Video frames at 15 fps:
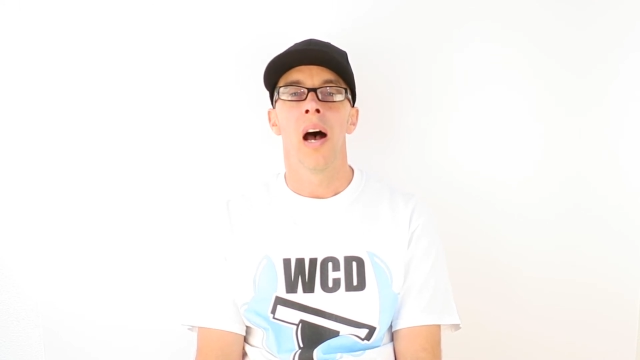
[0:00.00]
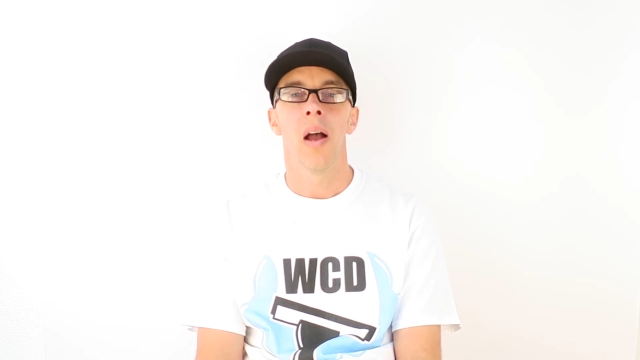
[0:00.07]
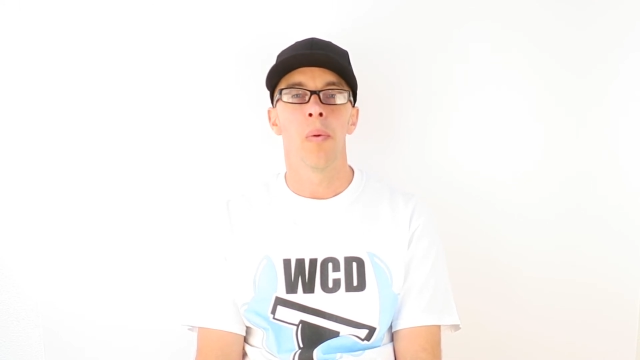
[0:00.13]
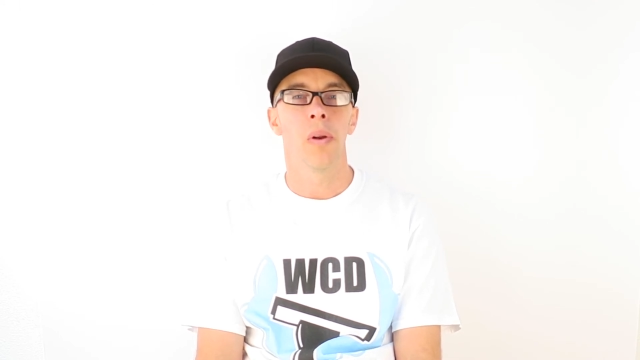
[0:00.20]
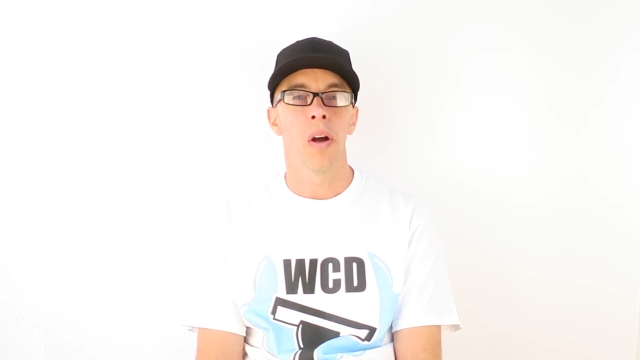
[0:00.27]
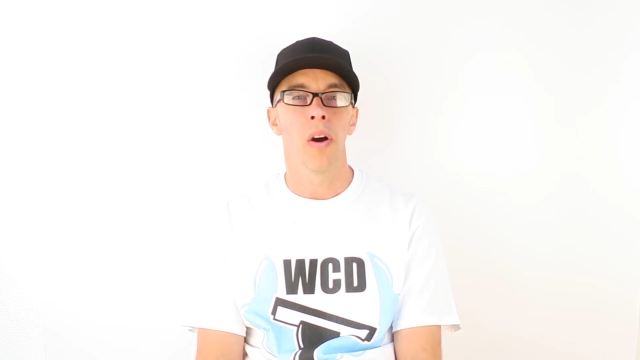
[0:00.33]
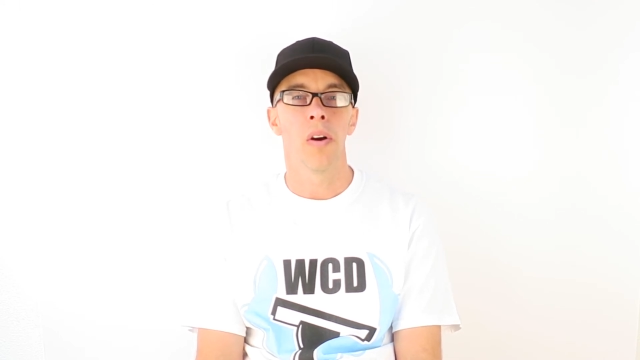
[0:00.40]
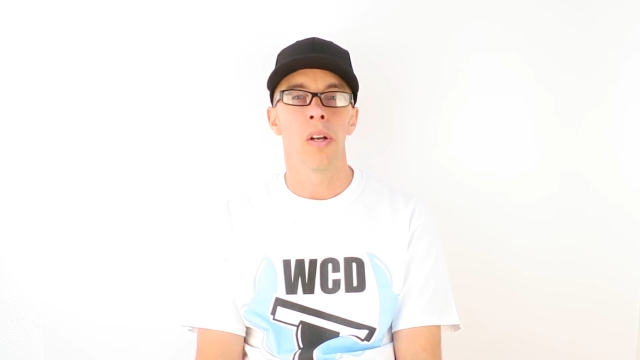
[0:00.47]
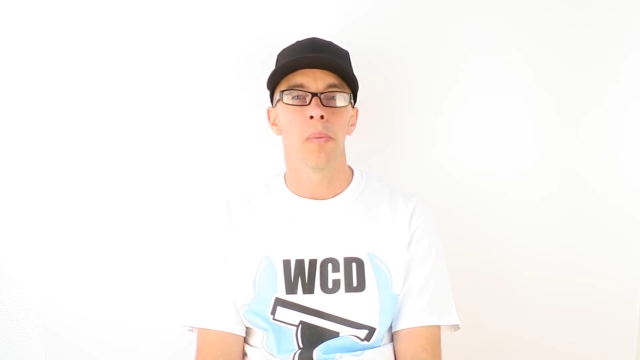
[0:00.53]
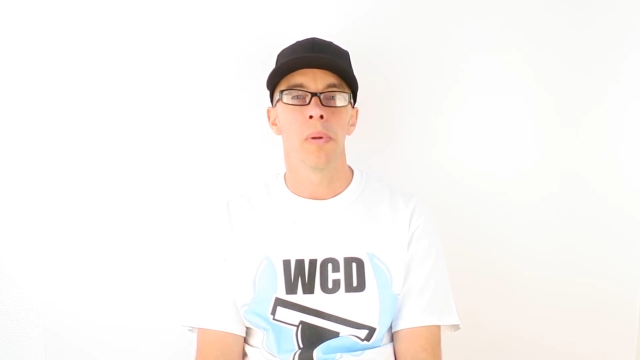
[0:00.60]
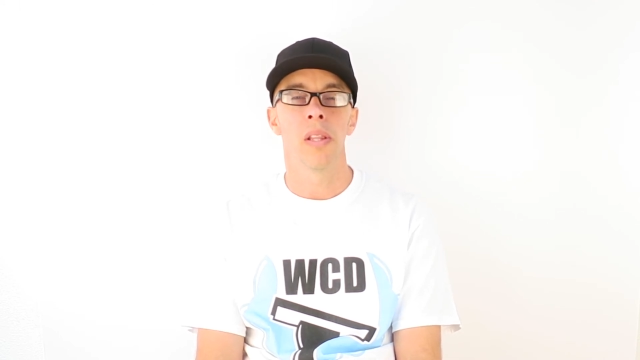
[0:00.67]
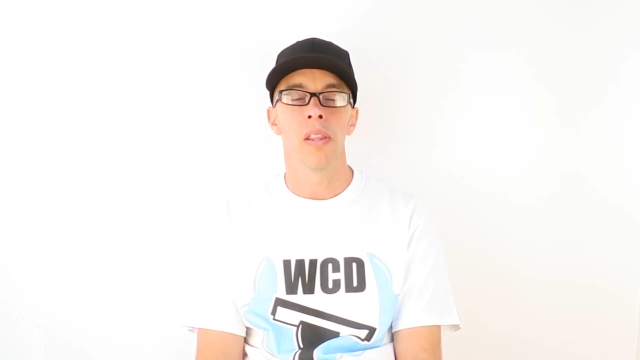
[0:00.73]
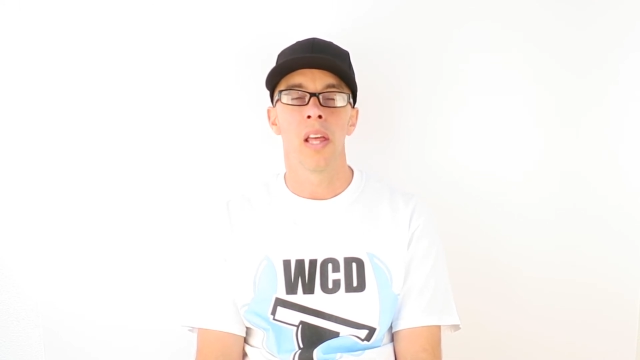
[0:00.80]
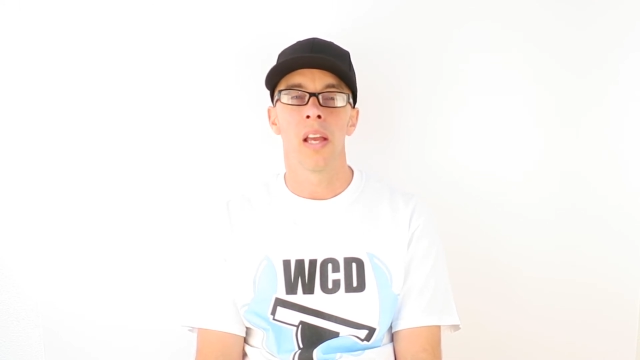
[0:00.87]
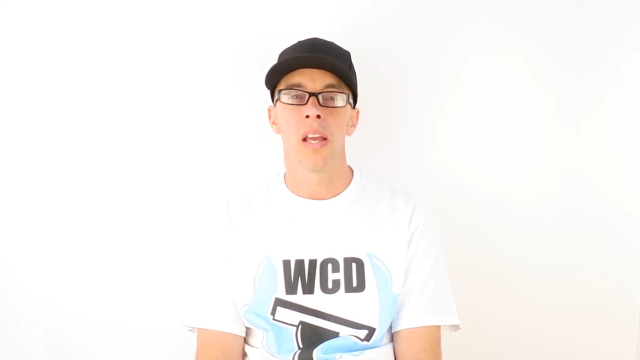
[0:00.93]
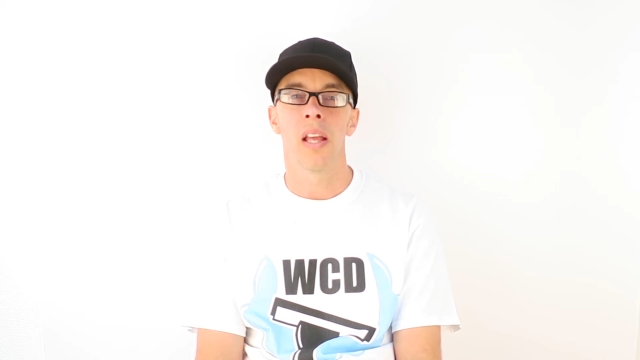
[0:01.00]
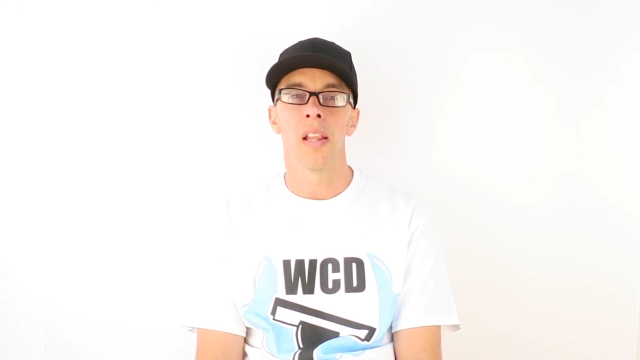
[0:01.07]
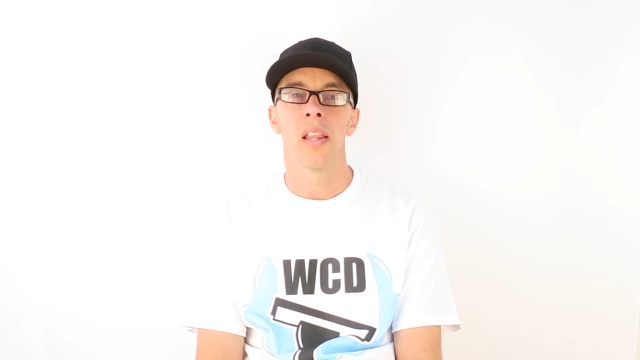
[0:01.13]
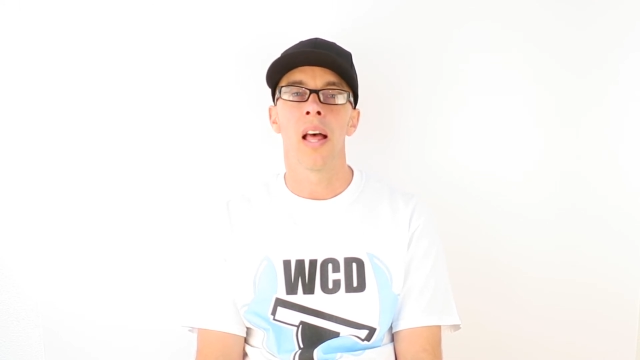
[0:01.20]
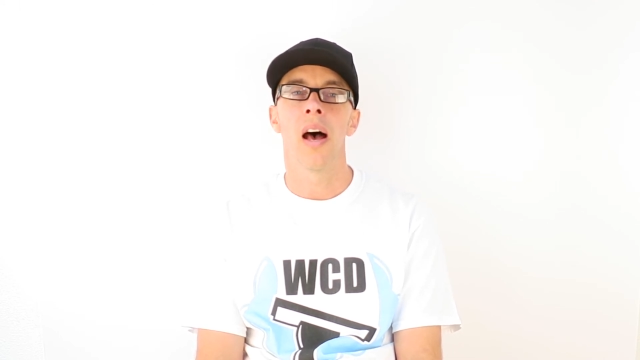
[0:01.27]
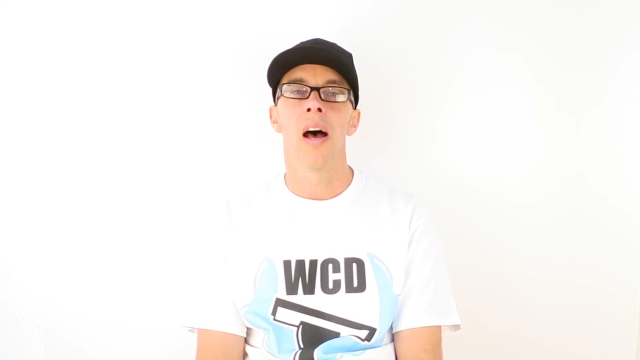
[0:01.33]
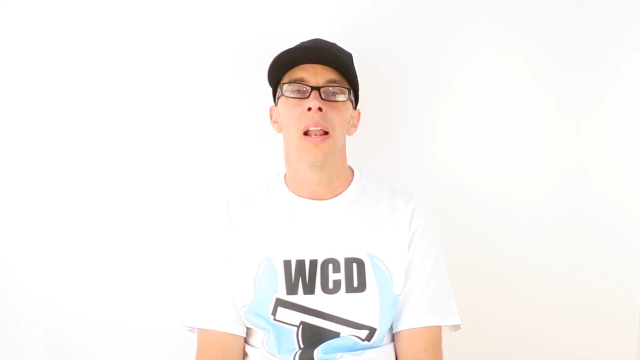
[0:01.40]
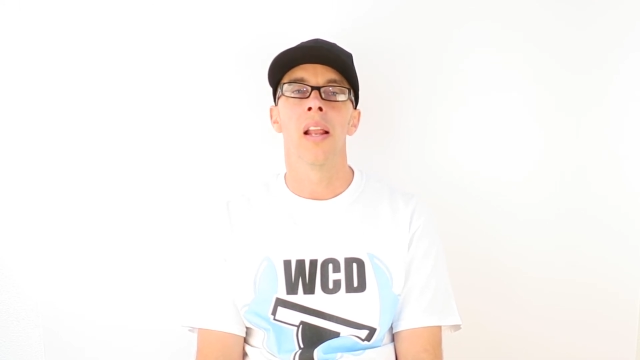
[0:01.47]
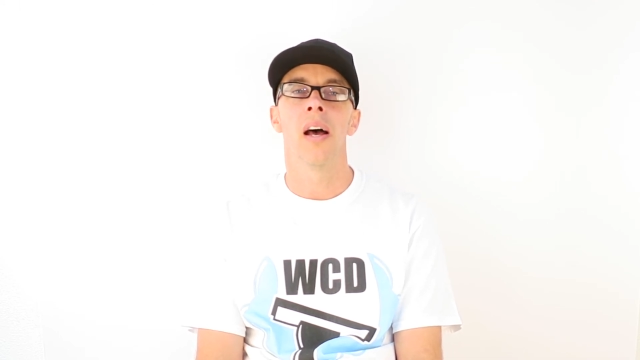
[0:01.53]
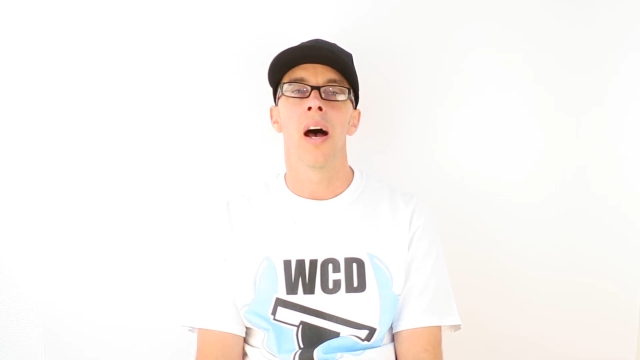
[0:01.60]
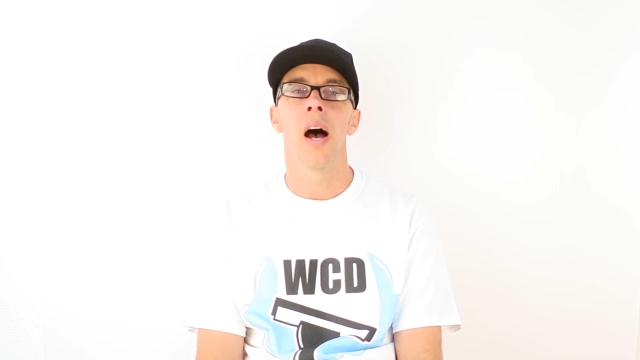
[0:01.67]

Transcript: I would already be thinking that